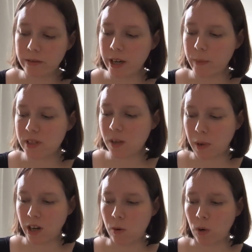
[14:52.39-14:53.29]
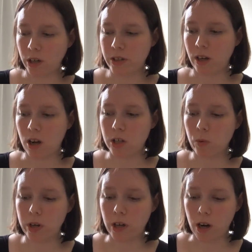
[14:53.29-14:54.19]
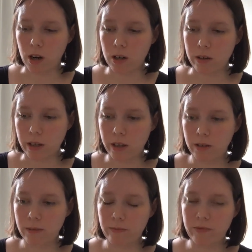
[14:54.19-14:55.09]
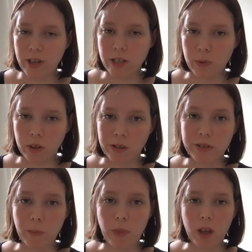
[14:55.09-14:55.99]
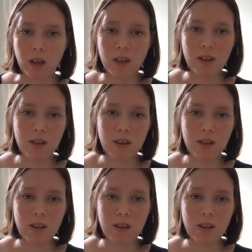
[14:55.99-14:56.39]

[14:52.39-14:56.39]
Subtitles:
epistemic networks like on Twitter or Facebook or something,